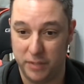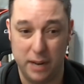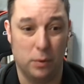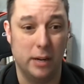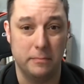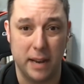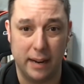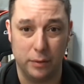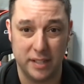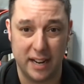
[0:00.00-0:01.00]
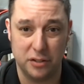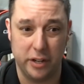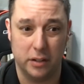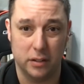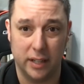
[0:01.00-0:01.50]
Day one in band was
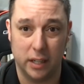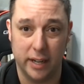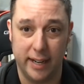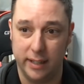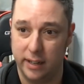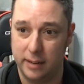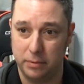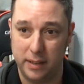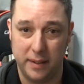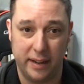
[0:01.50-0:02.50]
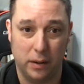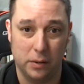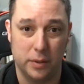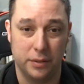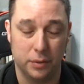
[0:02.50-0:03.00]
actually on clarinet, and I played that
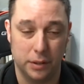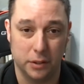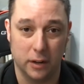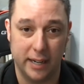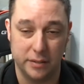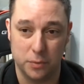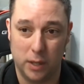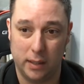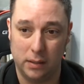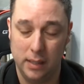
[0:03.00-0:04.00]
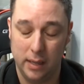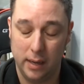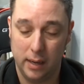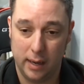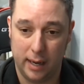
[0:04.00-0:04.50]
all the way through undergrad as well.
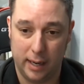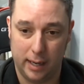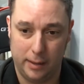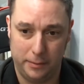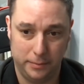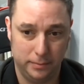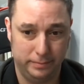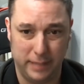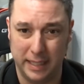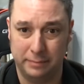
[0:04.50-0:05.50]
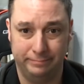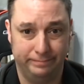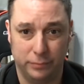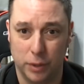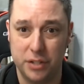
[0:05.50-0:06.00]
I
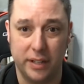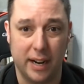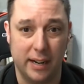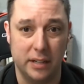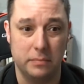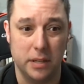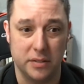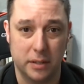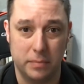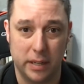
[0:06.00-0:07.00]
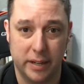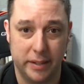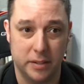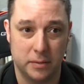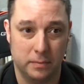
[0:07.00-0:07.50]
originally got into music
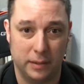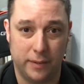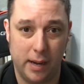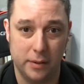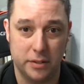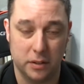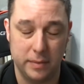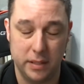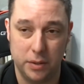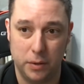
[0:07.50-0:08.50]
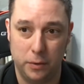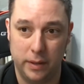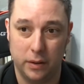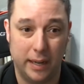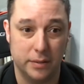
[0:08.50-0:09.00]
because my father took me
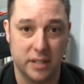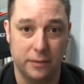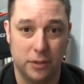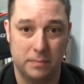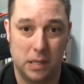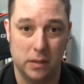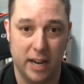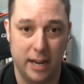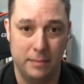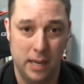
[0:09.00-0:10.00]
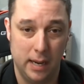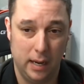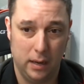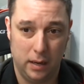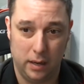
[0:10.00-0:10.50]
to an Ohio State football game
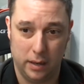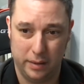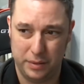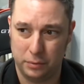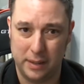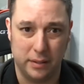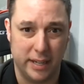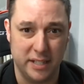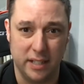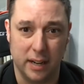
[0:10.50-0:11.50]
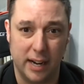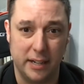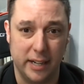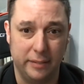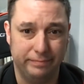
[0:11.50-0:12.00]
around
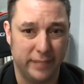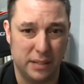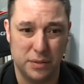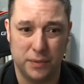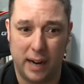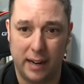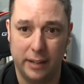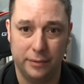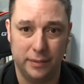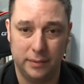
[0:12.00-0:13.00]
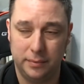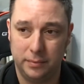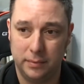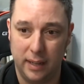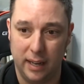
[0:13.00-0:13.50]
1990. I was 5,
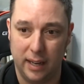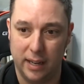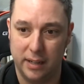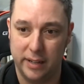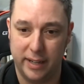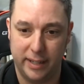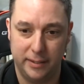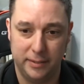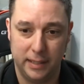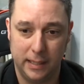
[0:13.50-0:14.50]
and I